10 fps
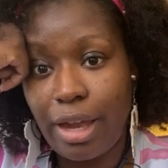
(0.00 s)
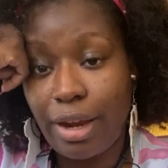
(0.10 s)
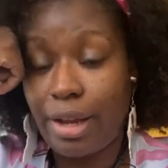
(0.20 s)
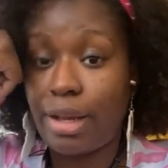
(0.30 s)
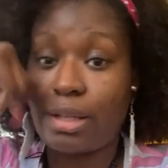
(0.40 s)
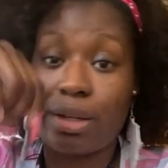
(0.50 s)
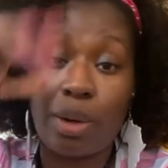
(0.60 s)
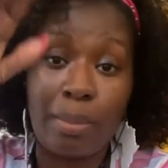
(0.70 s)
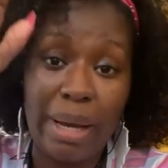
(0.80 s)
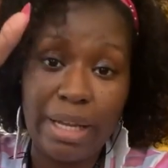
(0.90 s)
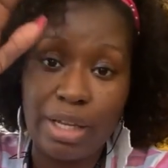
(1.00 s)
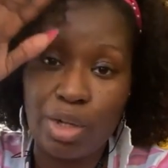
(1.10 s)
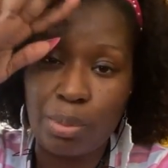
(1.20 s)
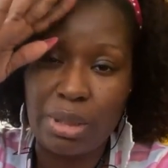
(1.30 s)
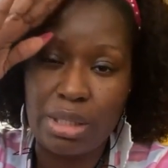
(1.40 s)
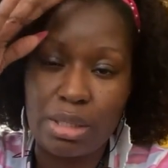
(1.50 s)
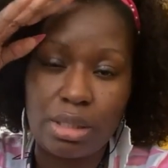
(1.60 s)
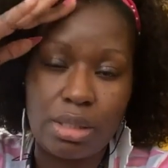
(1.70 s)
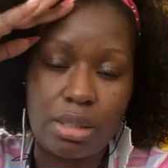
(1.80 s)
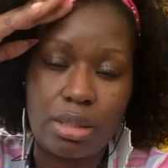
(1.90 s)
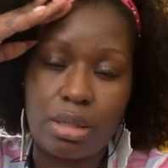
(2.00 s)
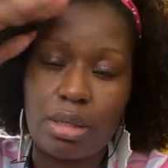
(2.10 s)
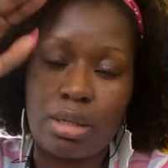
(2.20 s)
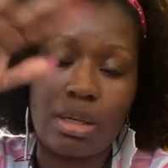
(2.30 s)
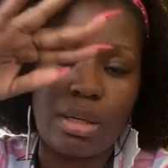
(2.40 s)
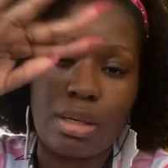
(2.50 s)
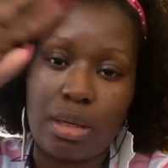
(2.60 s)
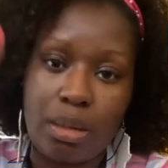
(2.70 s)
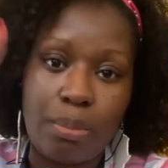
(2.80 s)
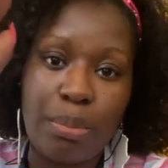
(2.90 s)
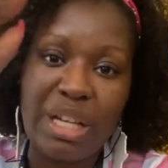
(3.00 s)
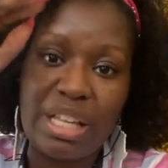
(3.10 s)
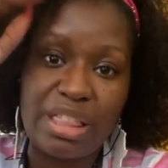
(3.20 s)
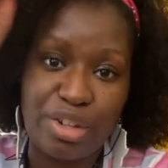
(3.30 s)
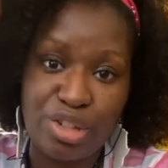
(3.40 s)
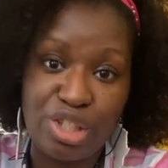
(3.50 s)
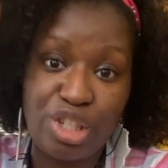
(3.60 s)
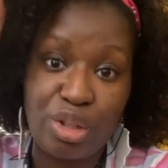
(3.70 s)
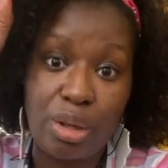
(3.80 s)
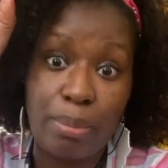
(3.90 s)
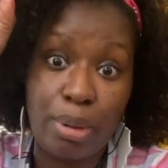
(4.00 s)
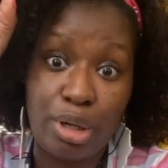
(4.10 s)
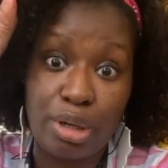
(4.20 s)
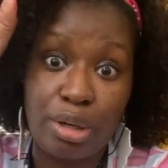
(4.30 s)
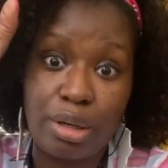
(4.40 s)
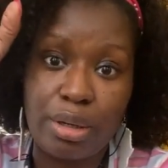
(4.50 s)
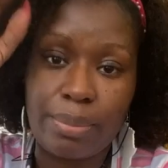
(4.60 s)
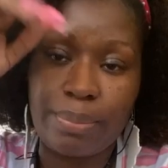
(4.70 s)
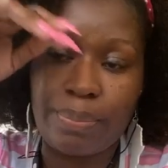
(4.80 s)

They don't bite humans, but they're still a bug.